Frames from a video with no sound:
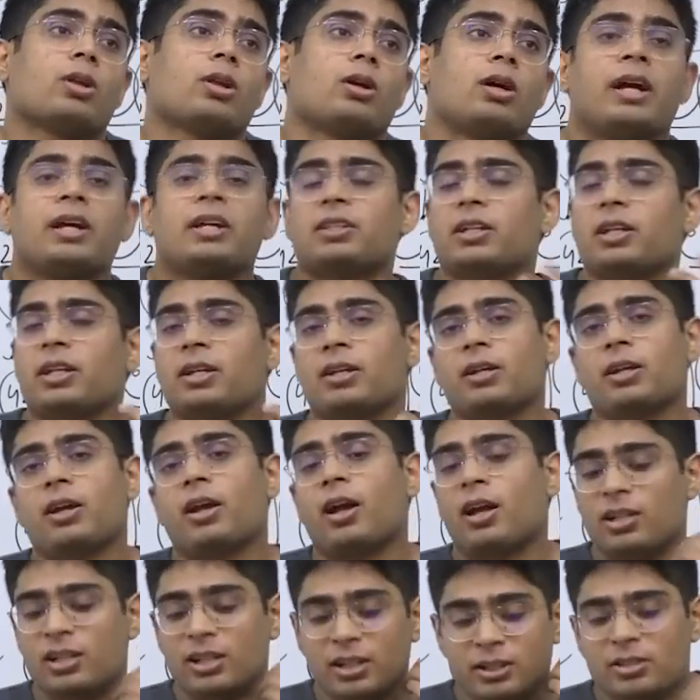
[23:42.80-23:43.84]
I think
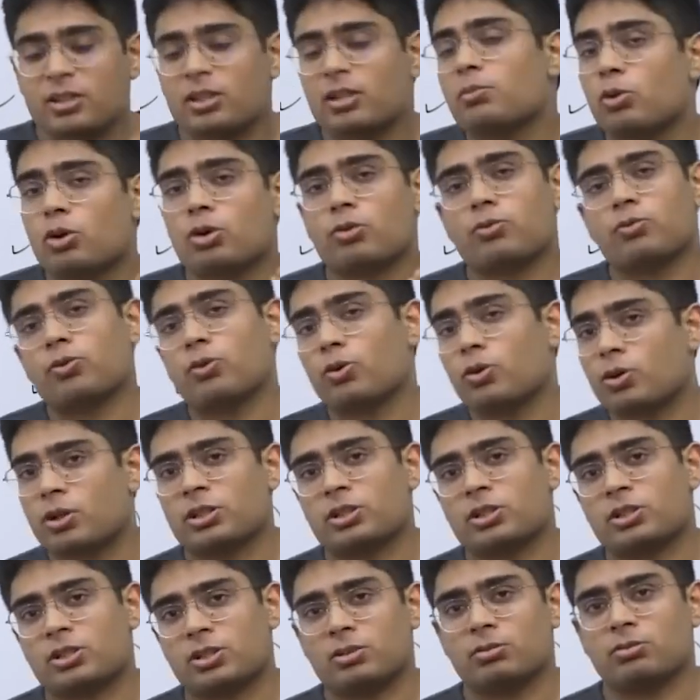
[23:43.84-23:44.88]
a little more
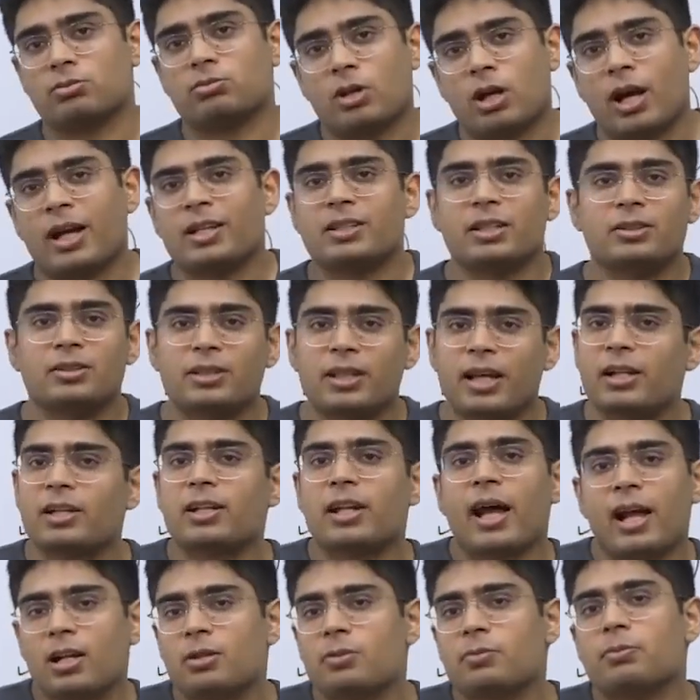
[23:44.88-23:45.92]
focus, I think that
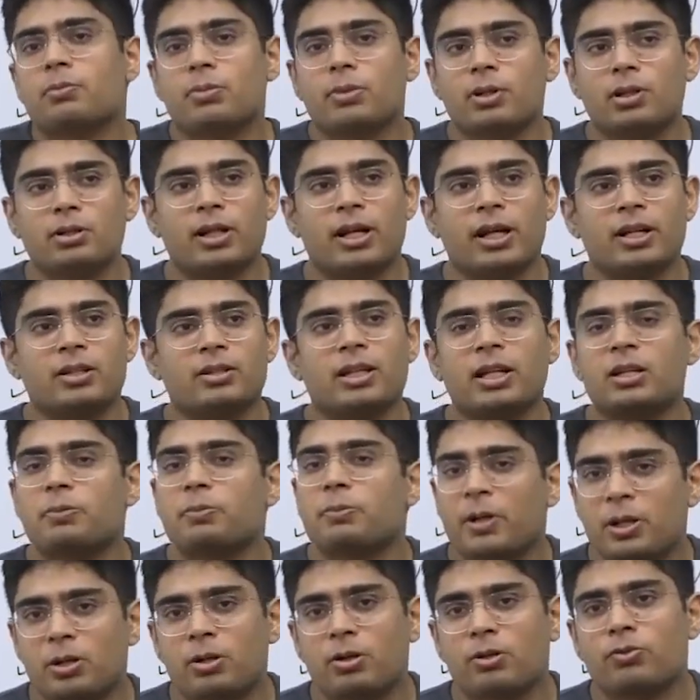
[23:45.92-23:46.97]
helped, that
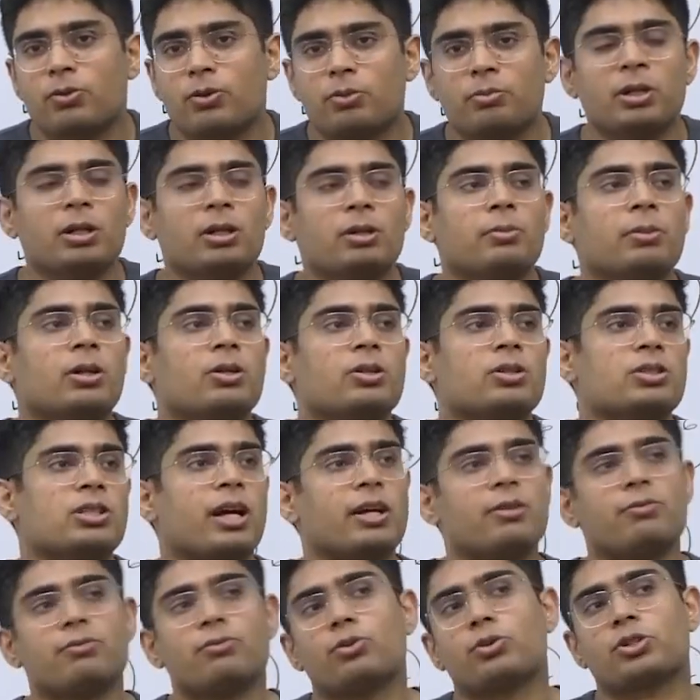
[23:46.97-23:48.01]
paid off for me, because
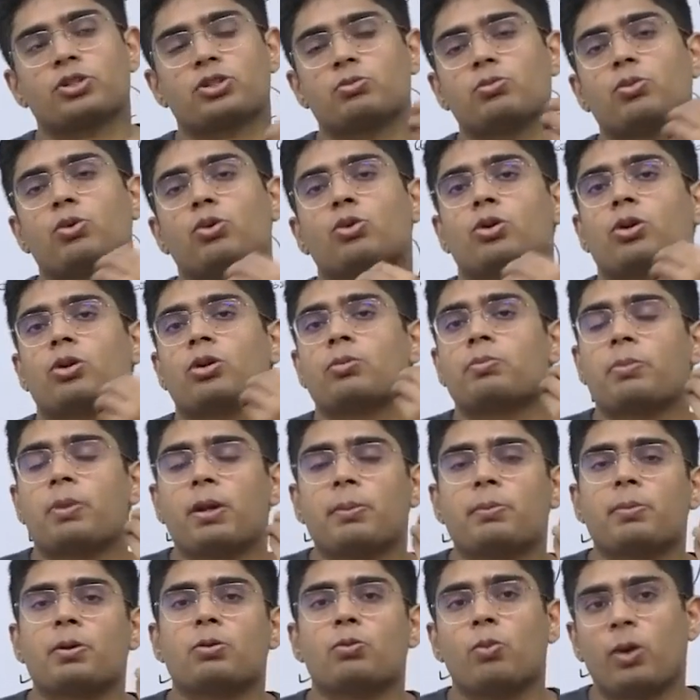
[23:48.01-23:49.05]
I focused more on
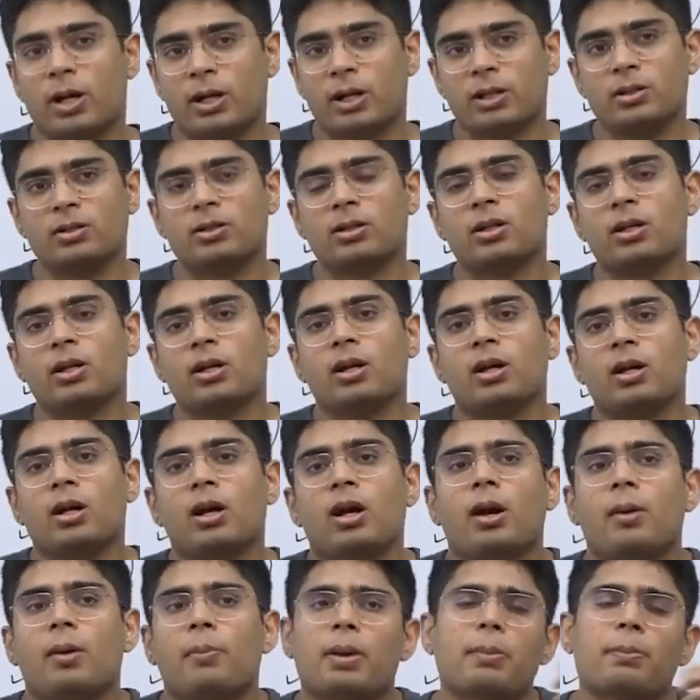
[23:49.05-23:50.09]
paper 1.
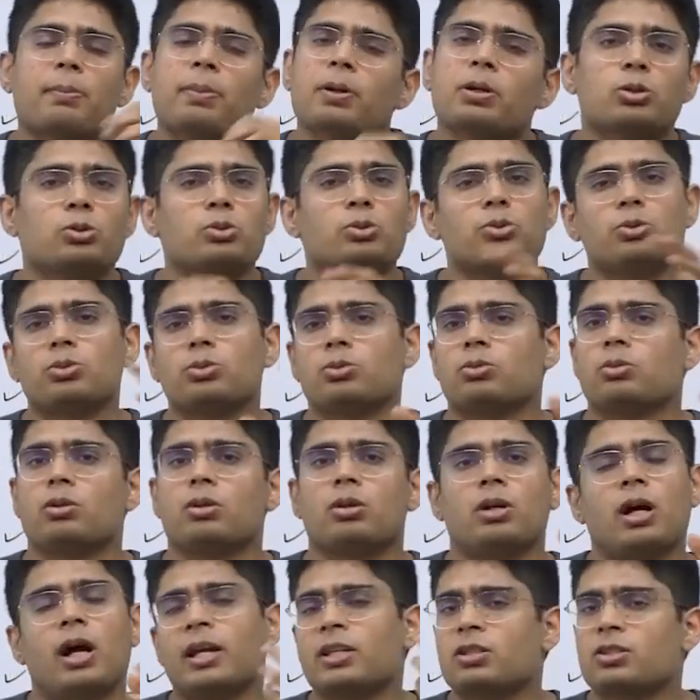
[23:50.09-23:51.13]
Paper 2,
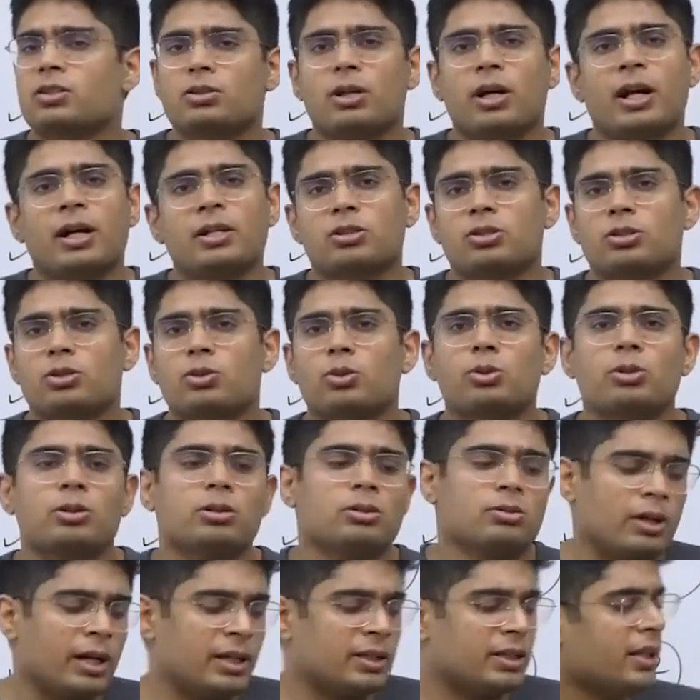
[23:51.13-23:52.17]
I'd scored
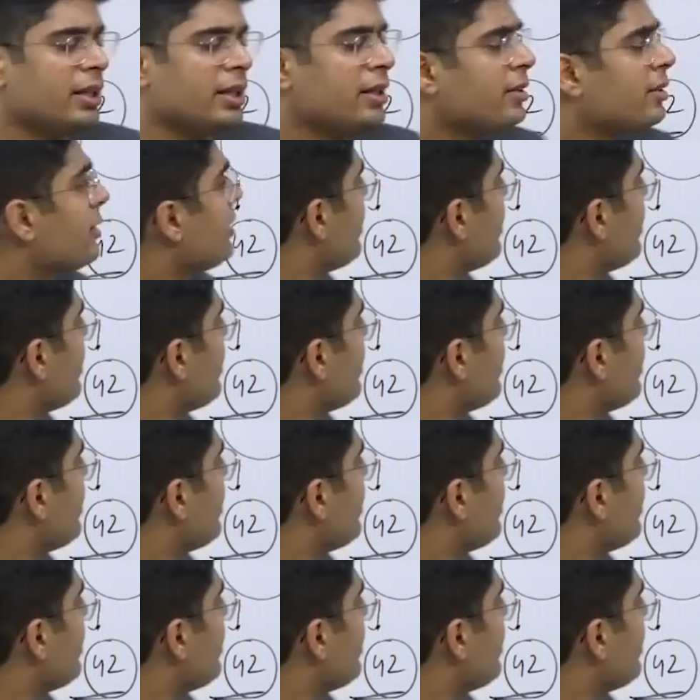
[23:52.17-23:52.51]
I think